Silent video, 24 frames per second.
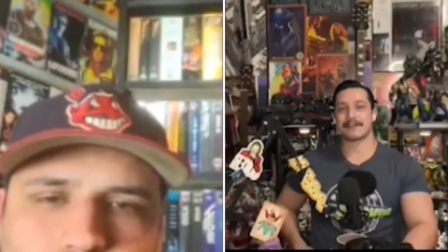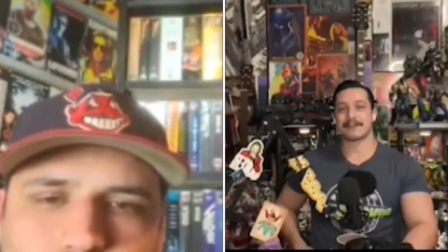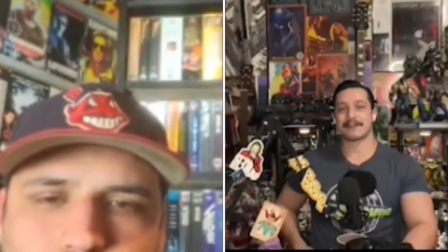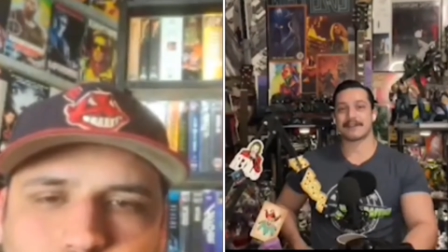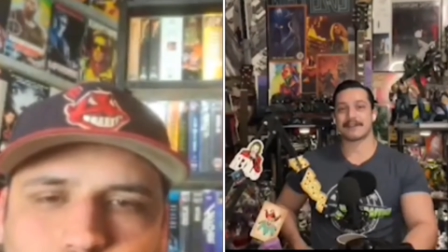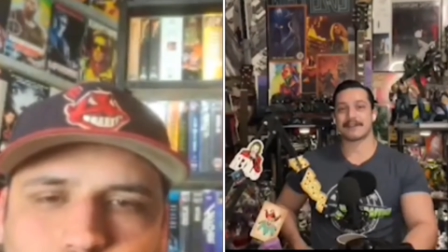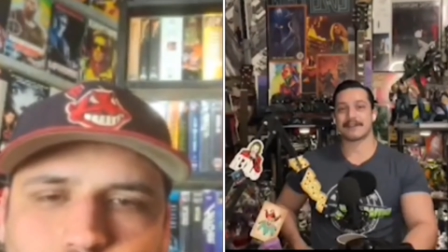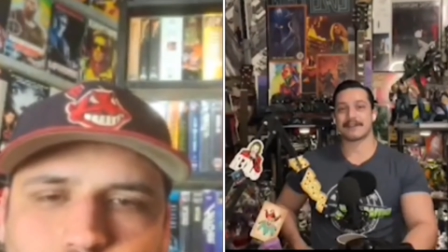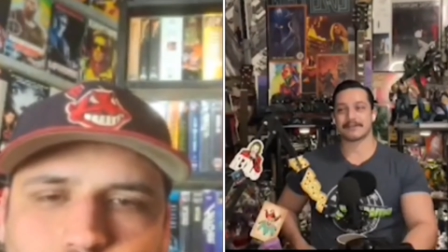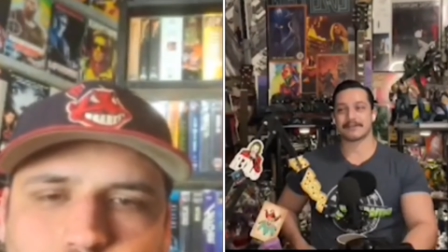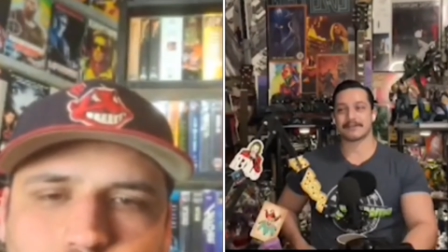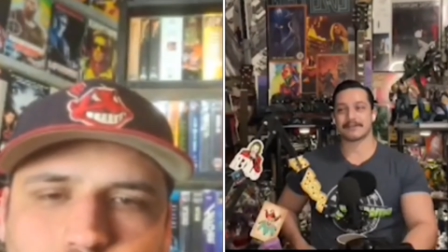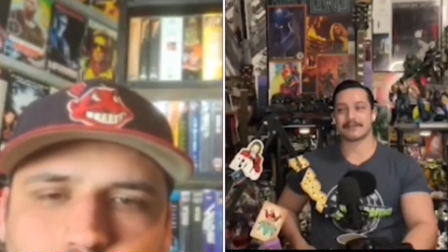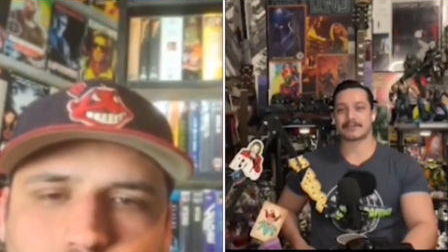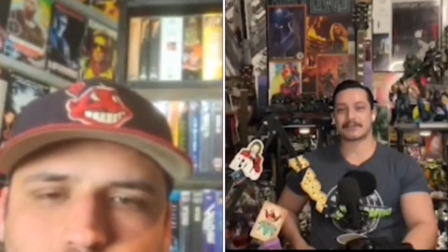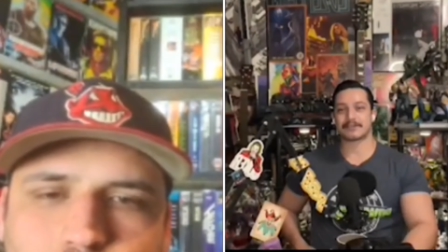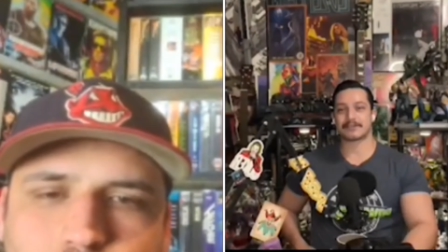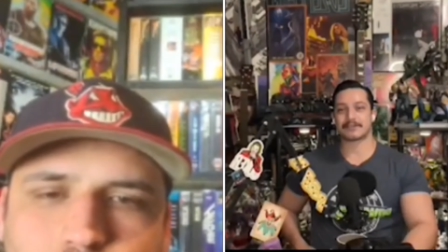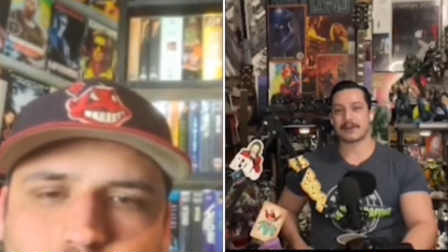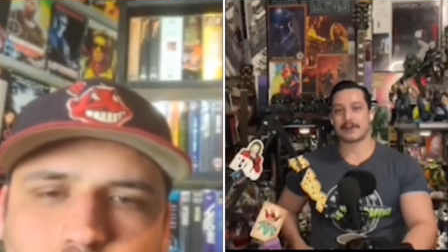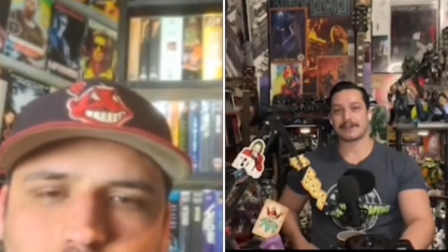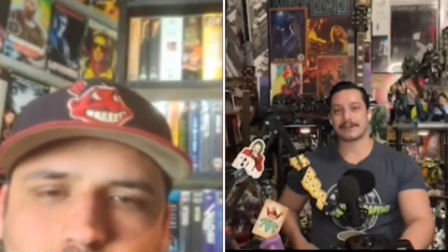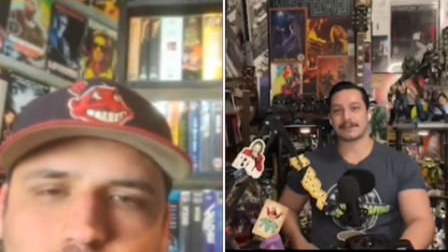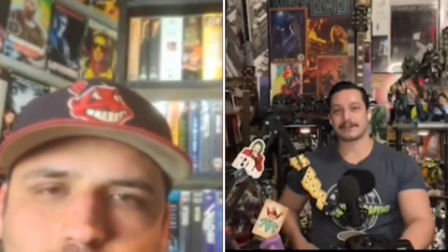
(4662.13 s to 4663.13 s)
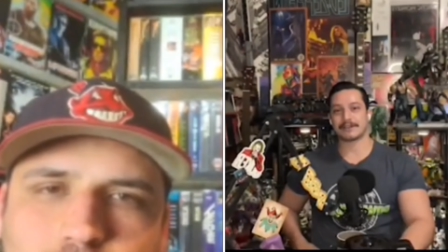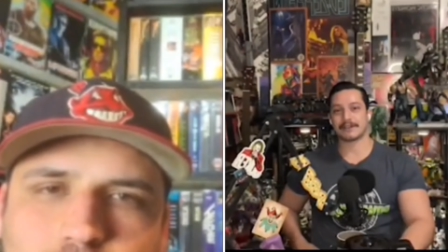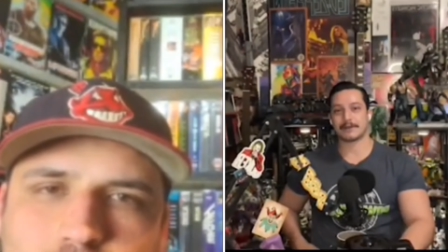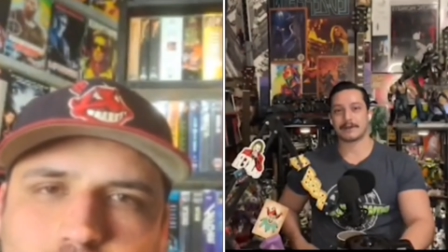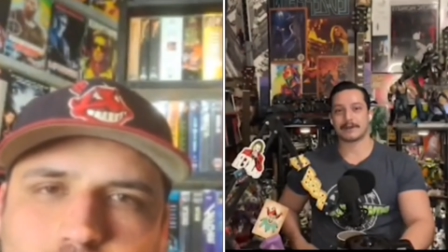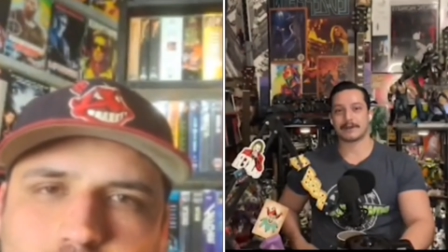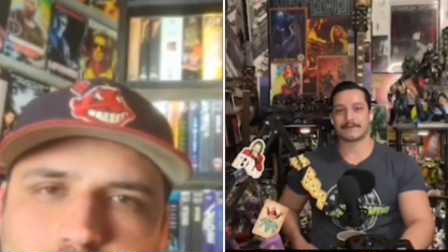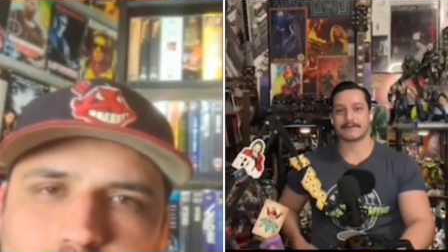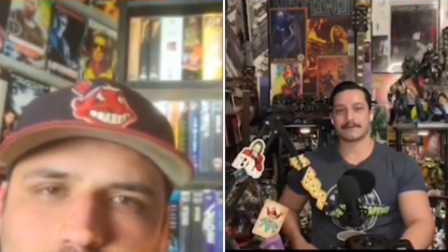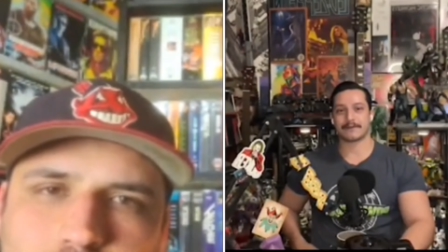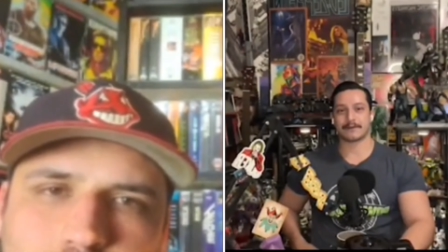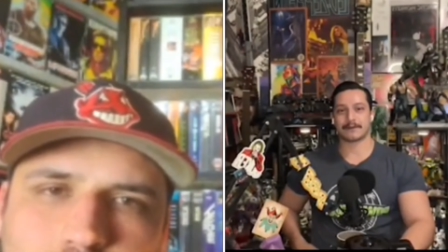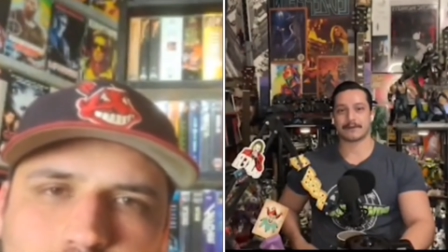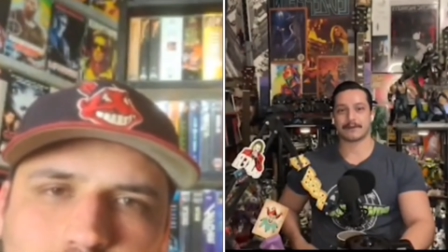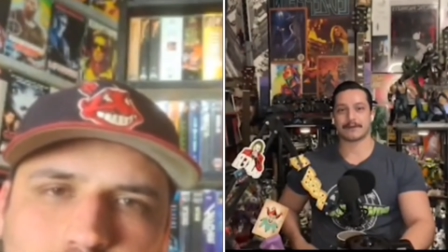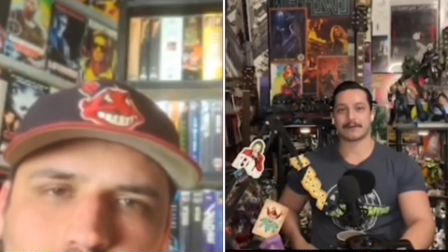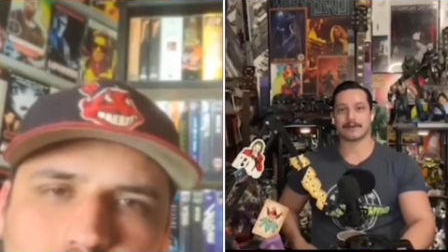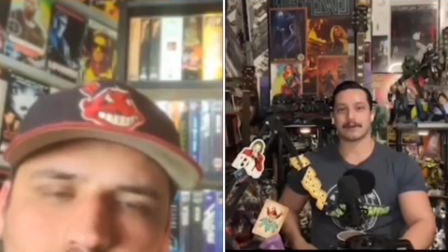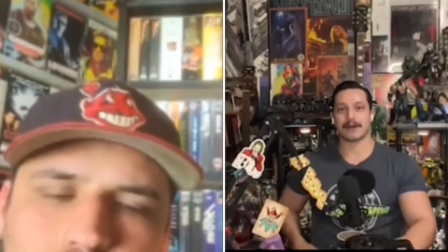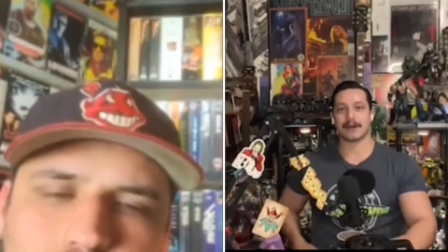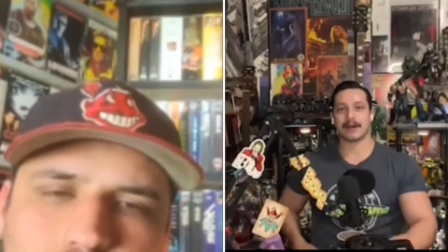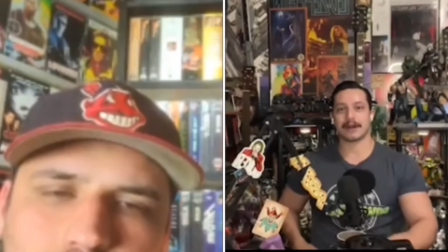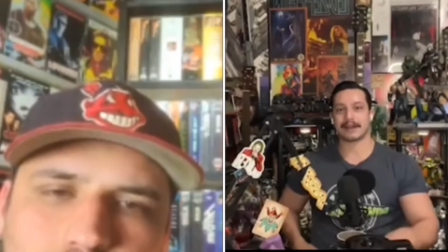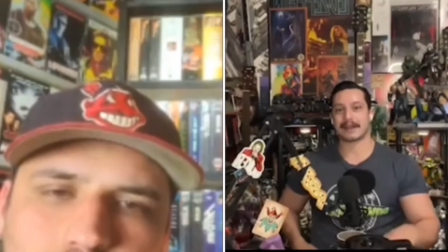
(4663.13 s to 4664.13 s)
they're starting to look for
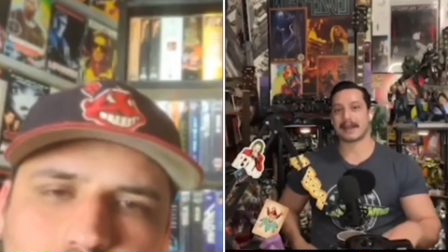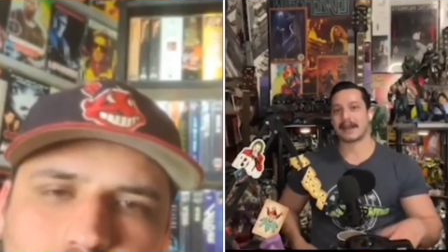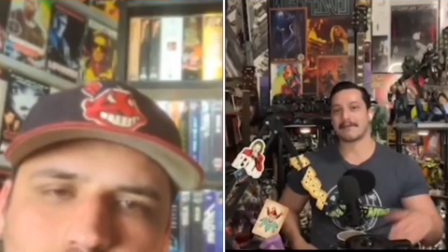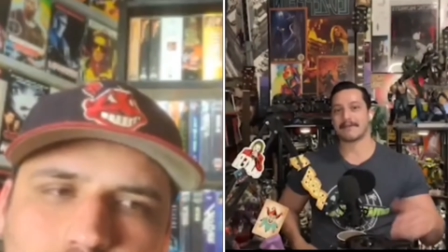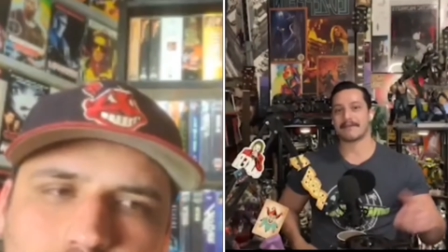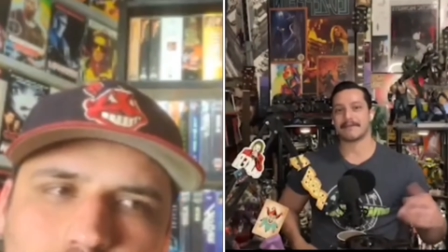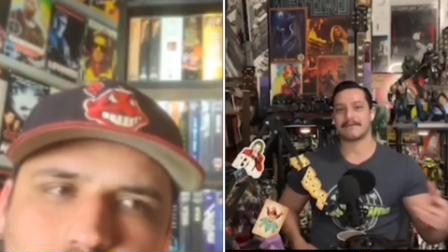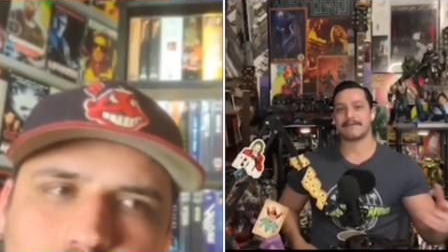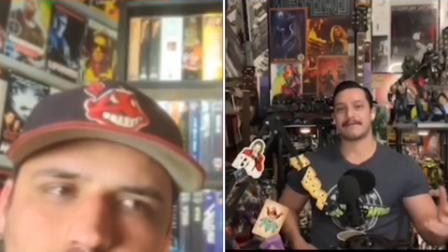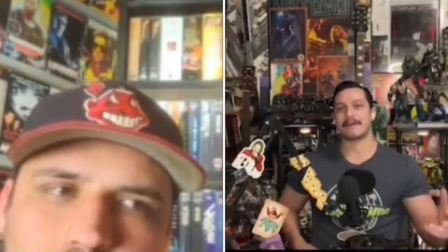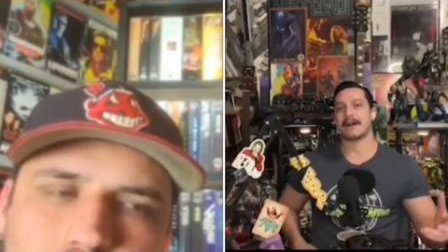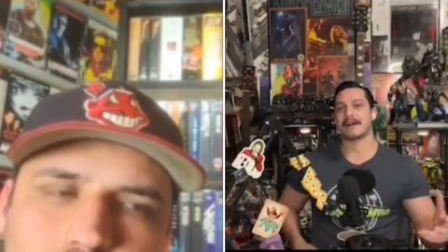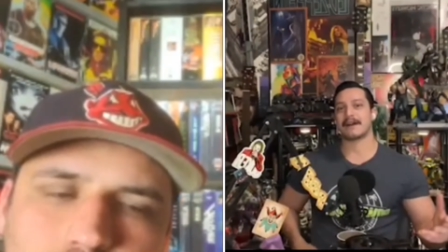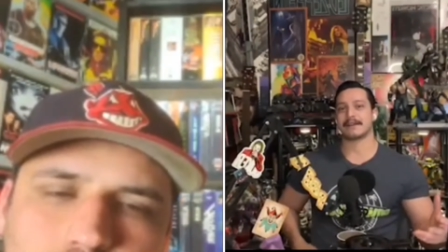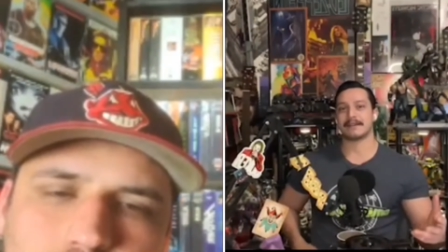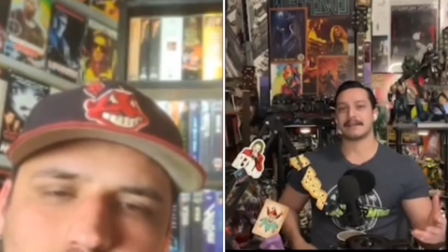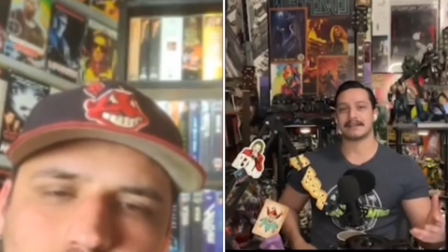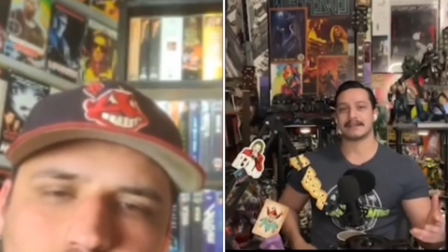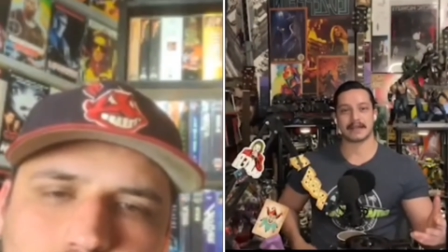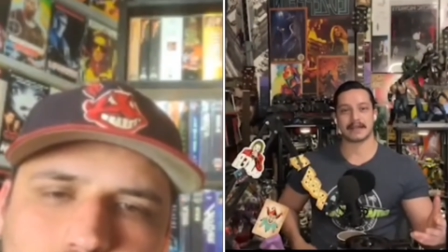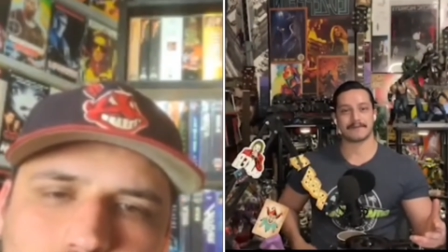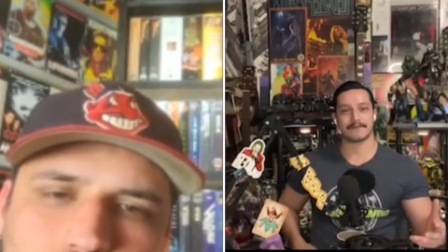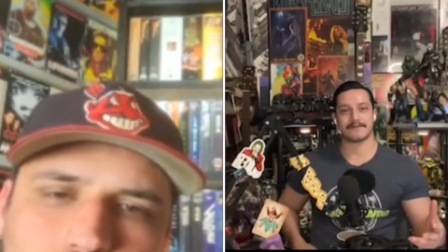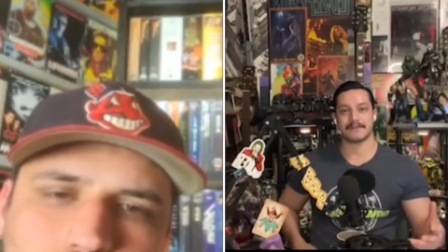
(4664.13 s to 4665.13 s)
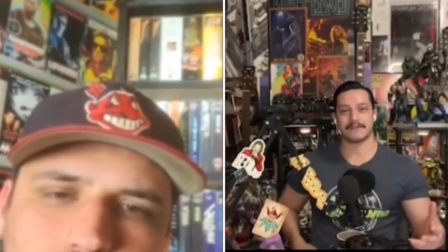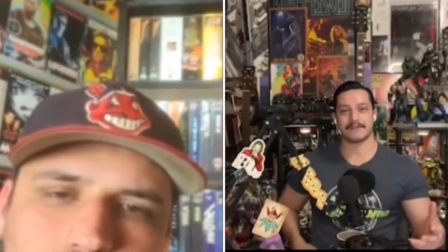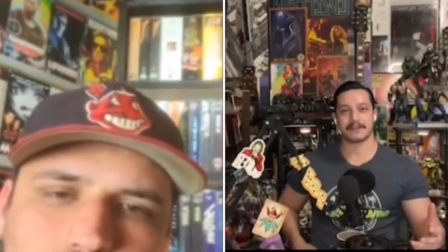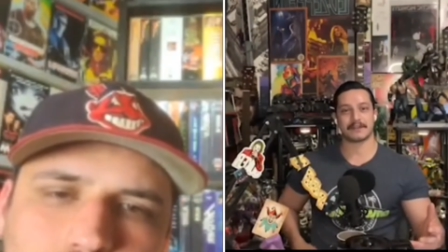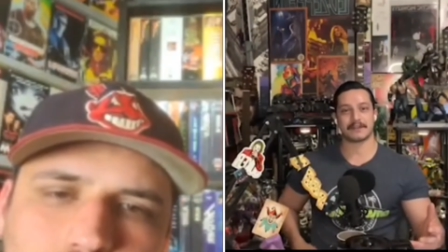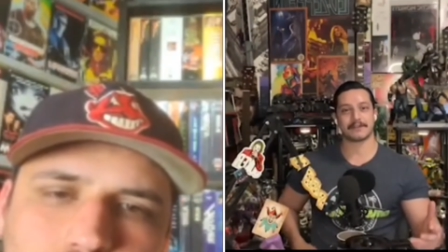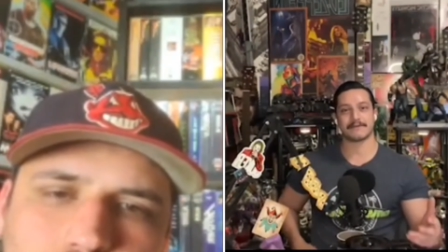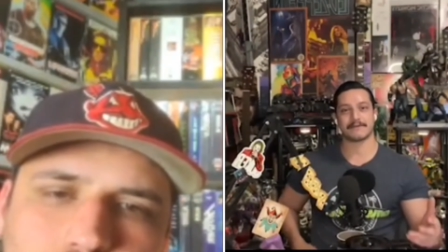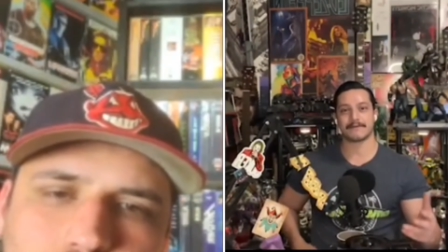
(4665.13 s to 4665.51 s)
a Kevin Feige type figure